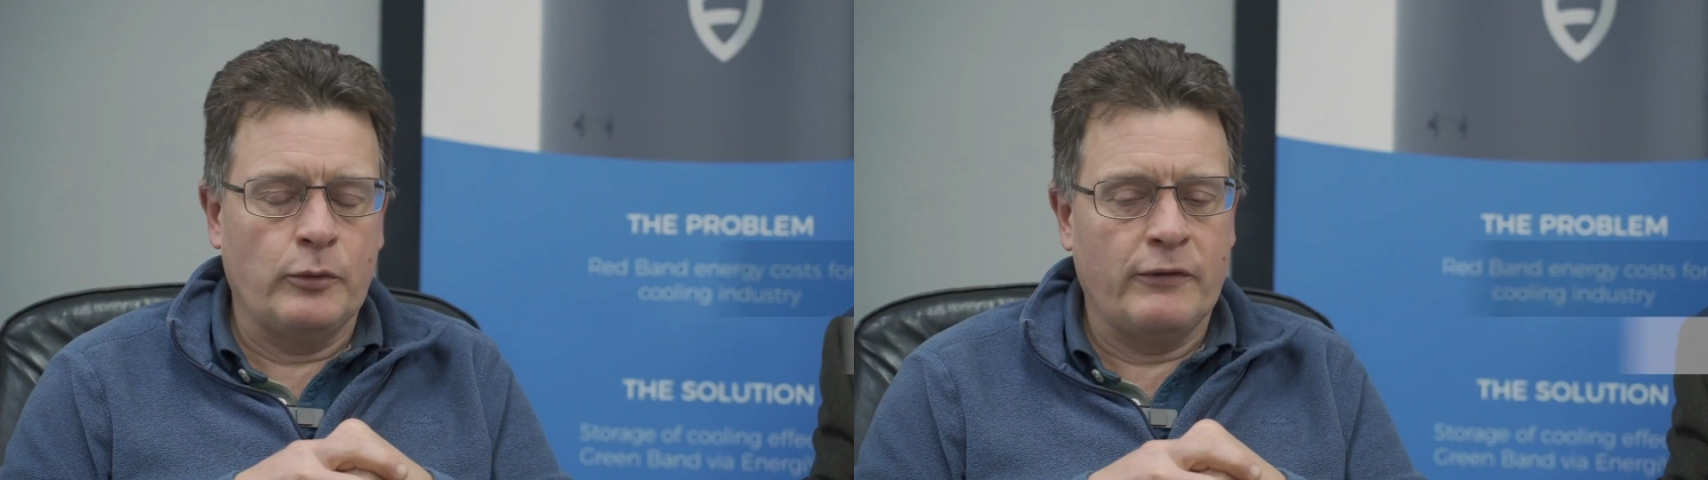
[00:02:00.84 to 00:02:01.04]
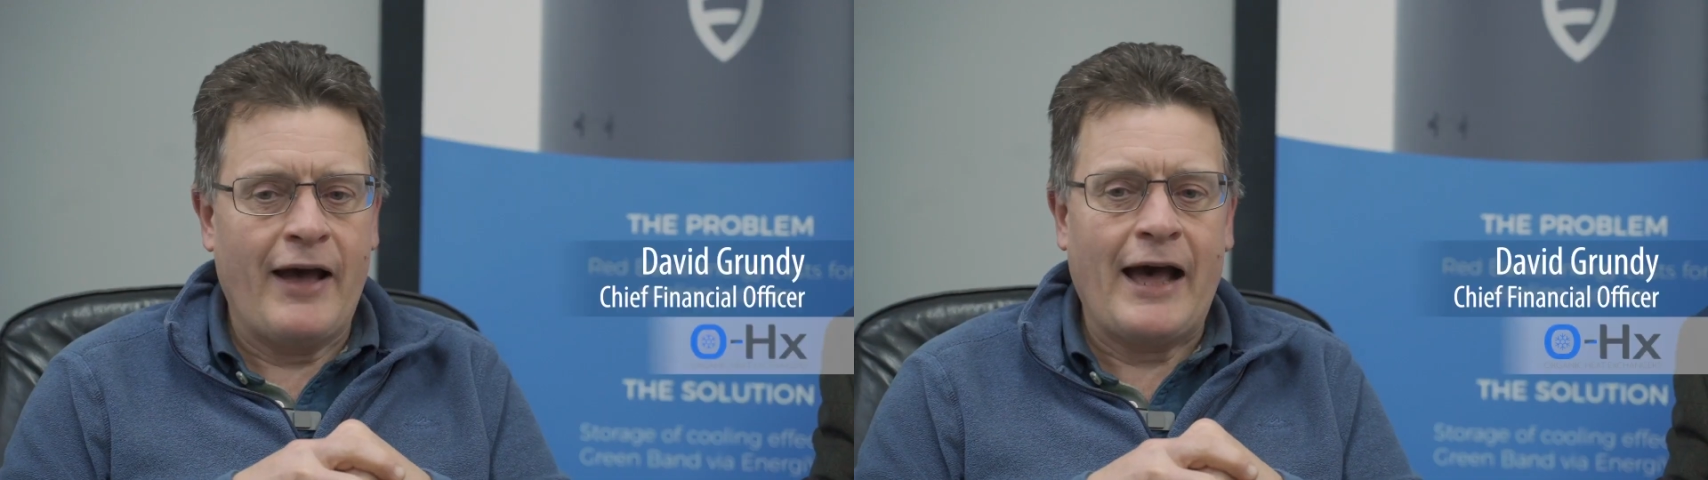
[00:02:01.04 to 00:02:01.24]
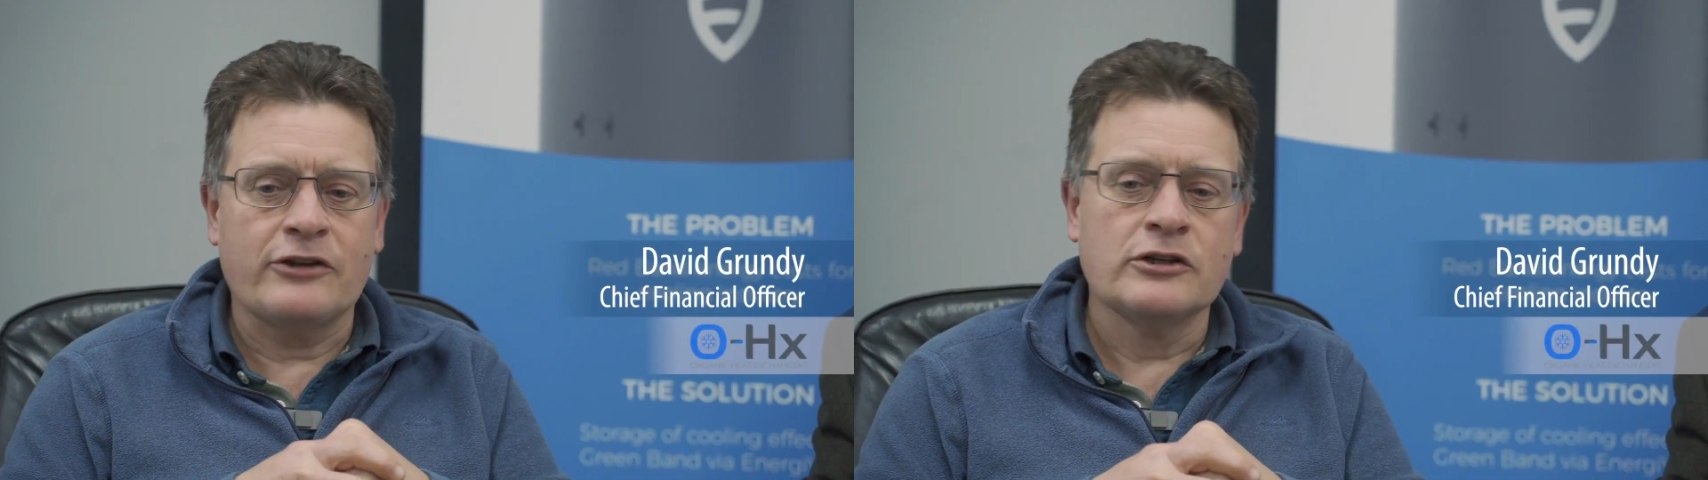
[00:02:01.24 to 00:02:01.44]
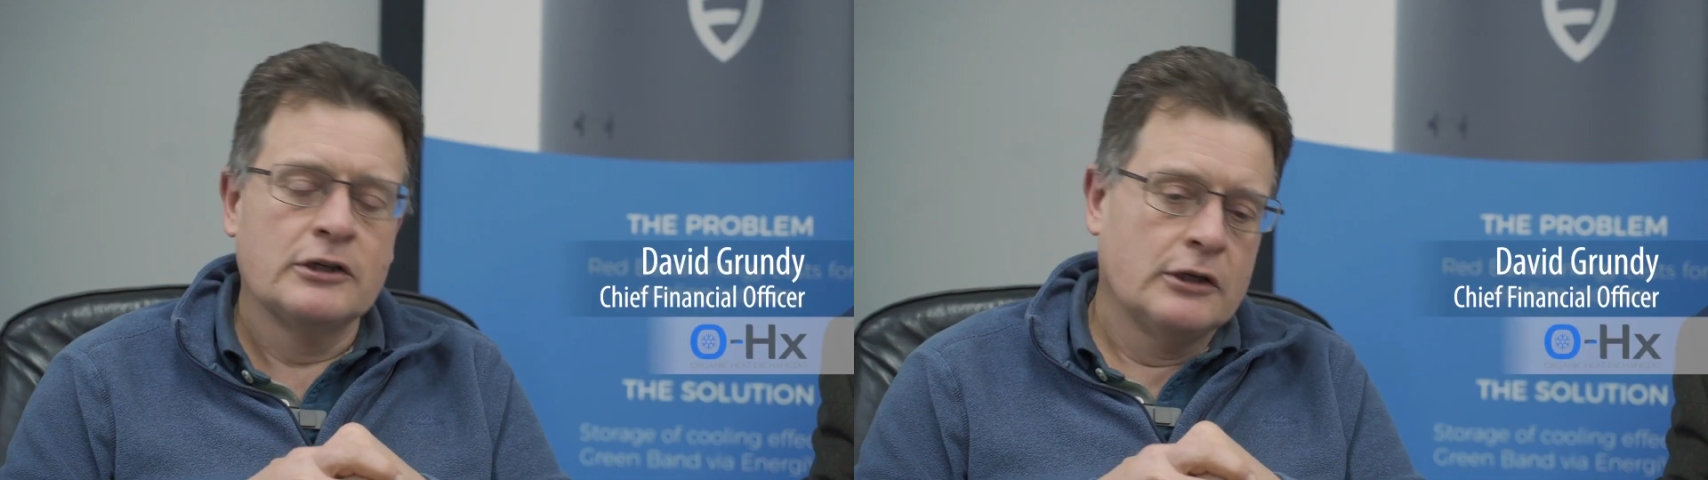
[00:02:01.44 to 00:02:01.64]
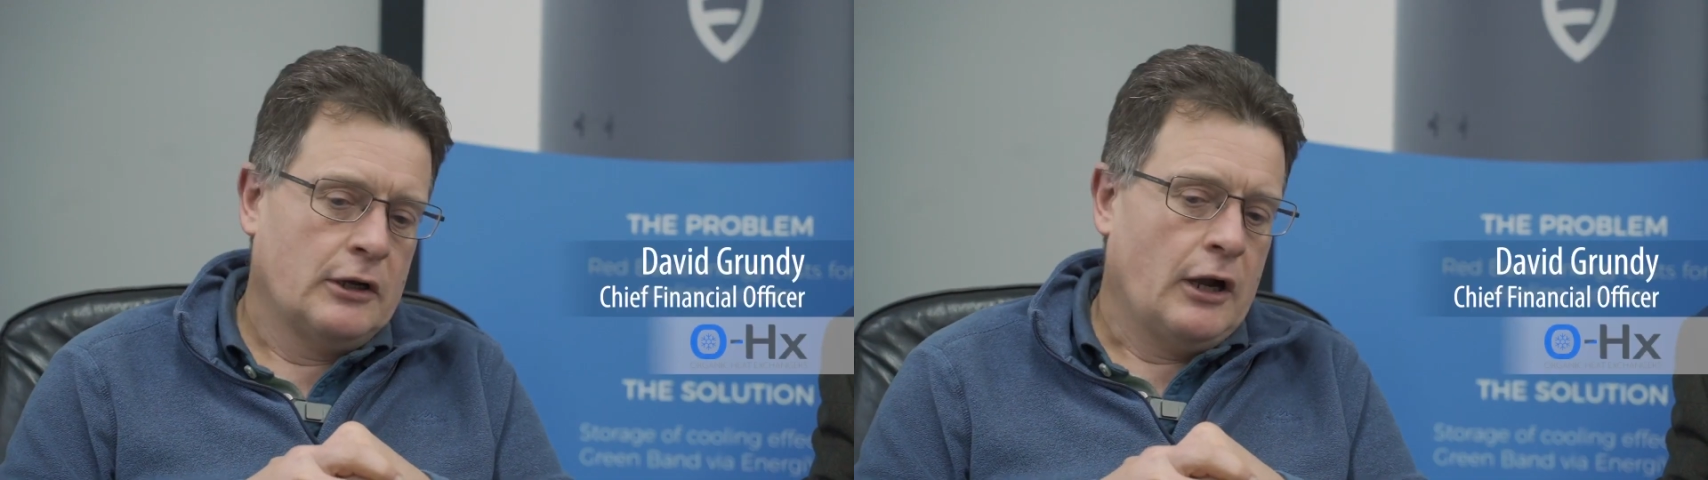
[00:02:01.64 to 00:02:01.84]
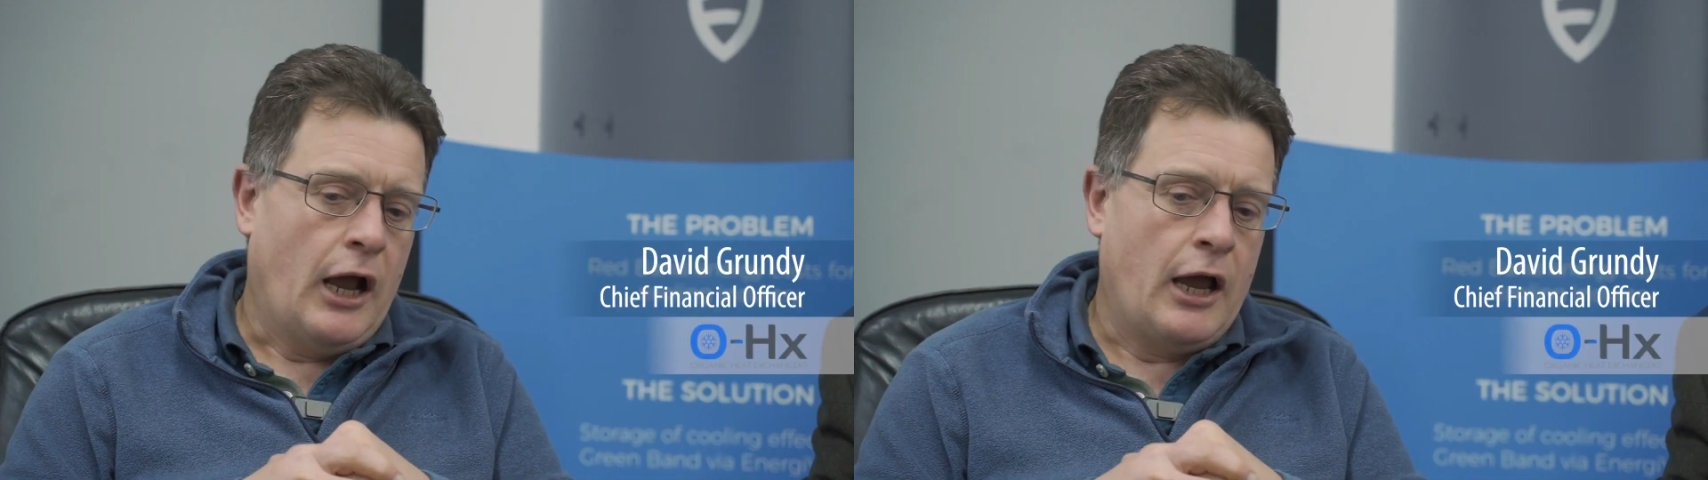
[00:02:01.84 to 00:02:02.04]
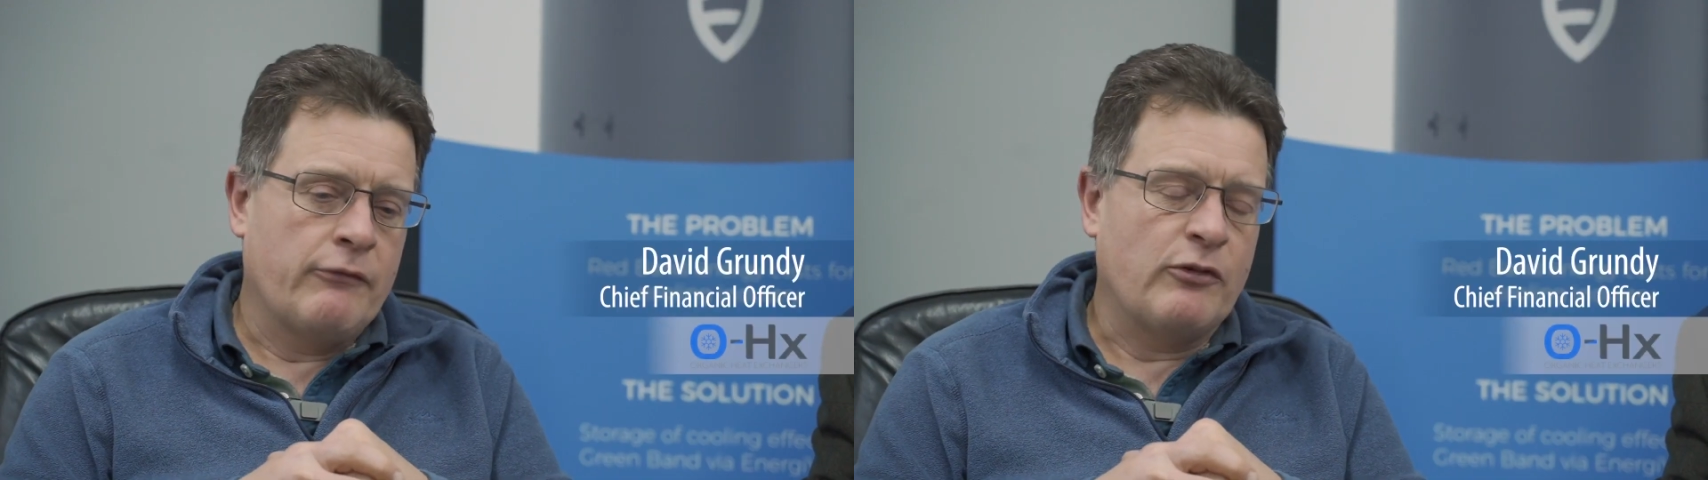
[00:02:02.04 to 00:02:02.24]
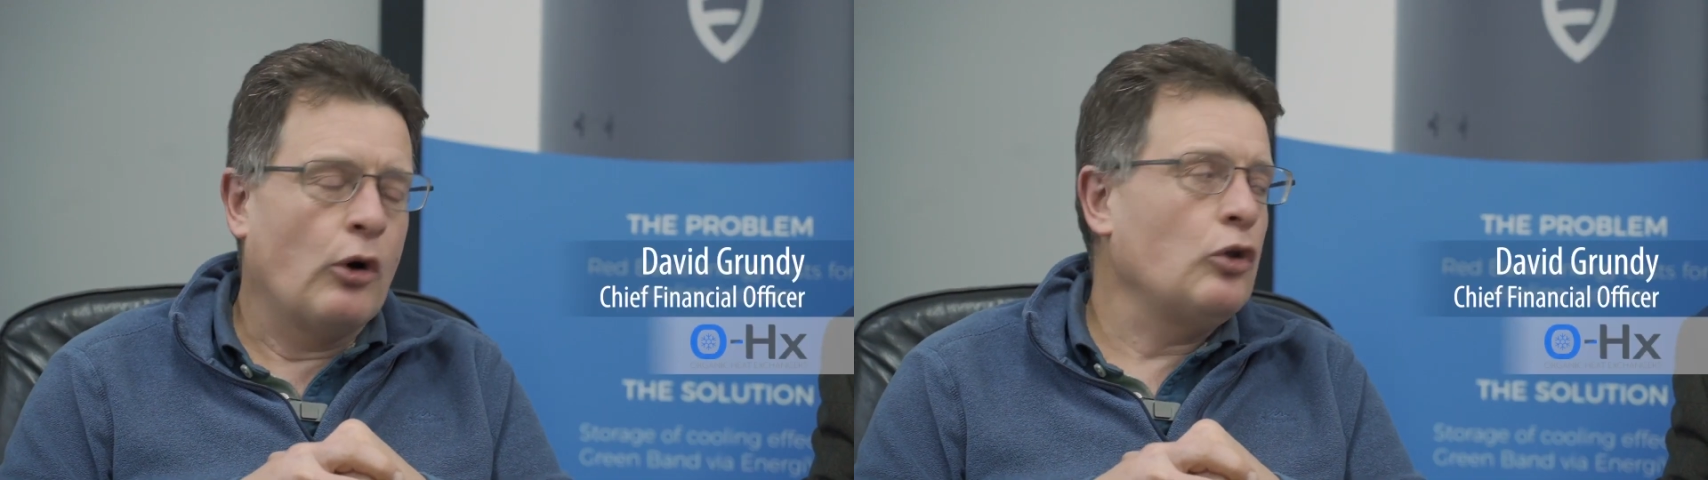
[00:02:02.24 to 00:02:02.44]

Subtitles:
that we've had from